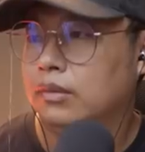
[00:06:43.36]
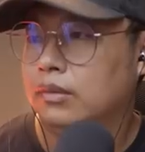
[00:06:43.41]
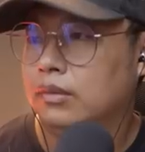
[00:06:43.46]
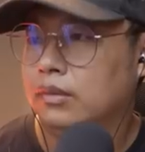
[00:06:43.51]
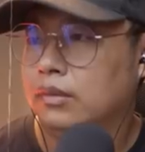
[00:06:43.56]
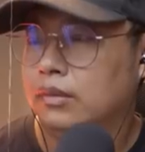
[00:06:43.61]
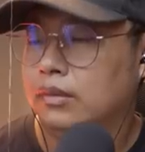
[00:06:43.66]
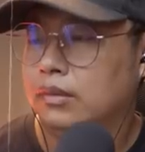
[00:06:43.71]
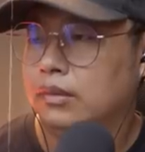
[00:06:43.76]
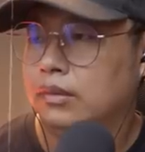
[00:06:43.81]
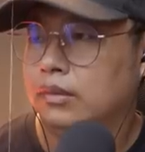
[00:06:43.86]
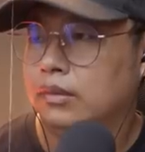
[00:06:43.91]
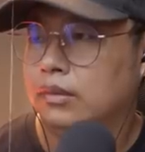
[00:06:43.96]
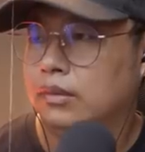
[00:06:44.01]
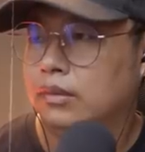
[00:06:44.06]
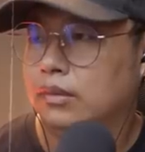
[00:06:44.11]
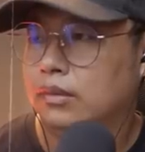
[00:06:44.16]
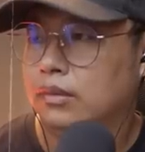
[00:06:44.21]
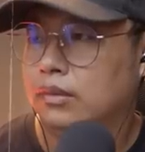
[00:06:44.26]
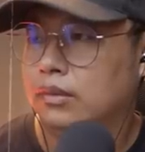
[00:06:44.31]

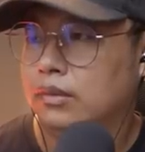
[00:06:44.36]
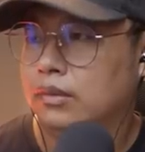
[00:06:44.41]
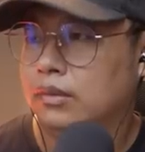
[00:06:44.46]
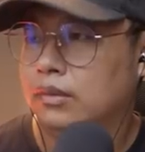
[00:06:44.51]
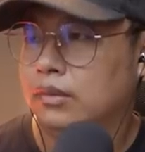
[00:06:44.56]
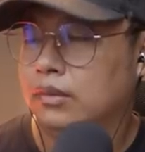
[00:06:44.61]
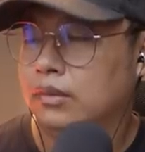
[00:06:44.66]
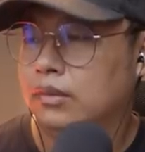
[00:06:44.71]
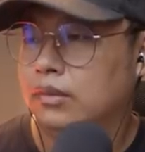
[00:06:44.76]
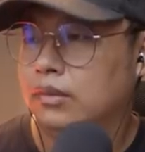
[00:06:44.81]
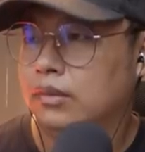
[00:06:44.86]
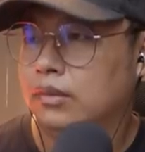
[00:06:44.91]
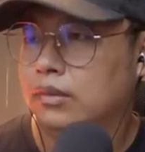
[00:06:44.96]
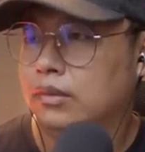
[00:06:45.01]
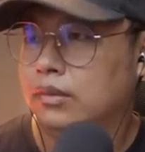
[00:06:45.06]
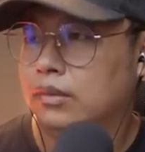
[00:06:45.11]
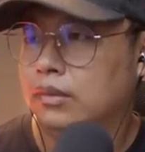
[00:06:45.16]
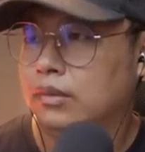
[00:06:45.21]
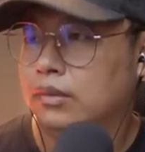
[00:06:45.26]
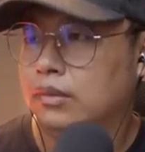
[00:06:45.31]

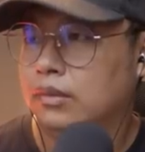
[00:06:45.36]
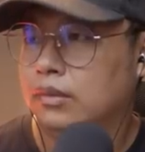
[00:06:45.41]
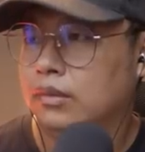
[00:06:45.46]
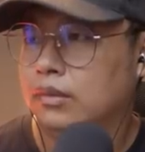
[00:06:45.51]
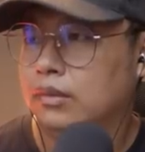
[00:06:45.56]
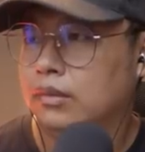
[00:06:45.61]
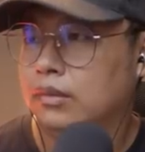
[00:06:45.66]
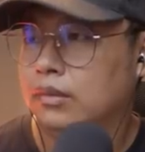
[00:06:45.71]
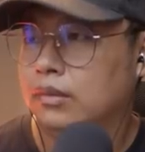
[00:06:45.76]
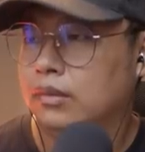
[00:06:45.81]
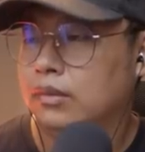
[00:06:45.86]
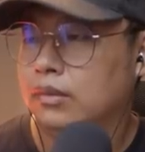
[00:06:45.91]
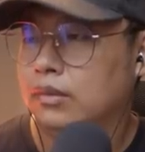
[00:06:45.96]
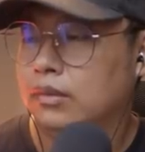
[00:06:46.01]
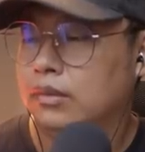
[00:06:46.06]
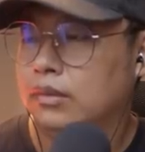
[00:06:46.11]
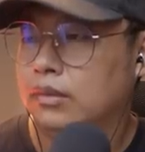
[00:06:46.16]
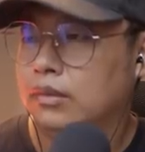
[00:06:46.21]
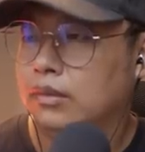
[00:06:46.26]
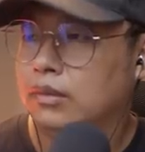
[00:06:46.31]

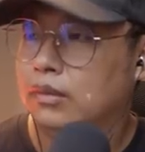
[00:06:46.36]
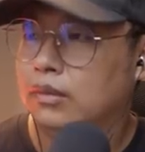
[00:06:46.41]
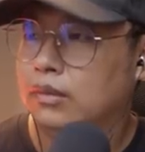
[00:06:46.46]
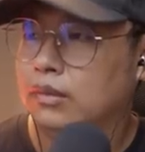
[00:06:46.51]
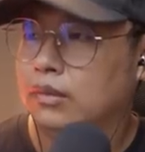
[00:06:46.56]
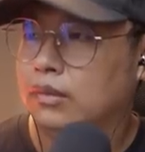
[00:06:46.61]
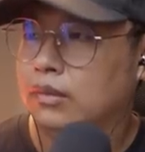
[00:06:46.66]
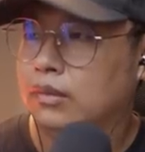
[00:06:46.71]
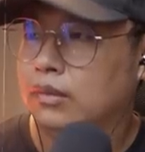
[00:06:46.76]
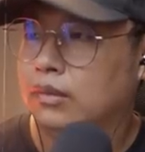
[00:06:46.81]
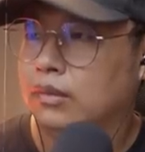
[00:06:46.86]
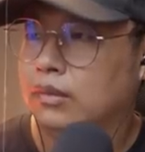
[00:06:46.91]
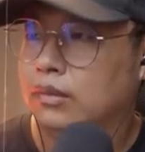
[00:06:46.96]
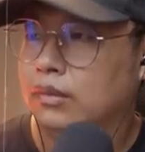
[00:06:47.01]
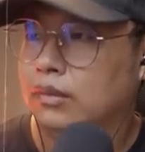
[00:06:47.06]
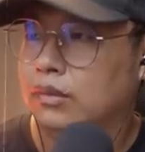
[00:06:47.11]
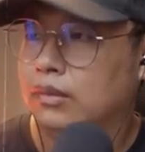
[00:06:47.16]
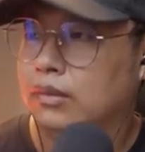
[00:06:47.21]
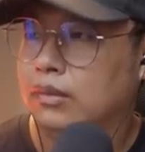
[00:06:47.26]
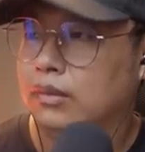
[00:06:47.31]

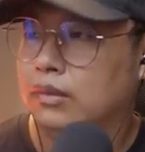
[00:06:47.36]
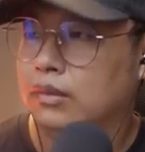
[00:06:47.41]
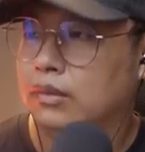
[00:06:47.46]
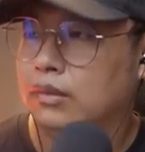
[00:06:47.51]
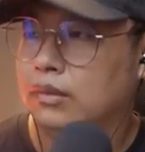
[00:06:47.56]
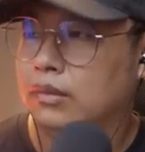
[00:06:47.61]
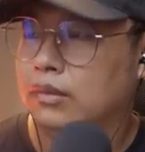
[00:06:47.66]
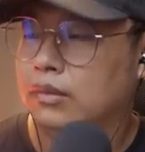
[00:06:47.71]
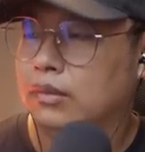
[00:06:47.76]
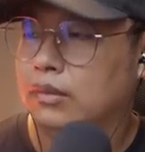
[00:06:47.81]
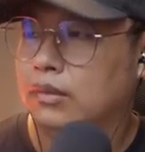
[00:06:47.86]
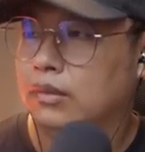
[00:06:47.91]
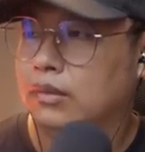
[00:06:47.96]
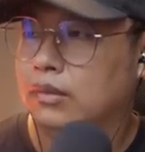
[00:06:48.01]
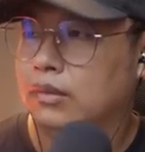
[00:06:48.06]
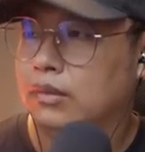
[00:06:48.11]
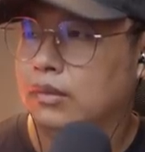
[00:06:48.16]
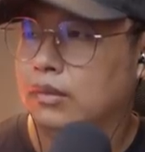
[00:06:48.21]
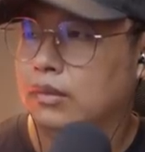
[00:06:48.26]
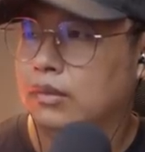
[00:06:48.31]

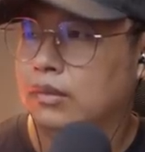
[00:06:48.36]
No words are spoken by the person on screen.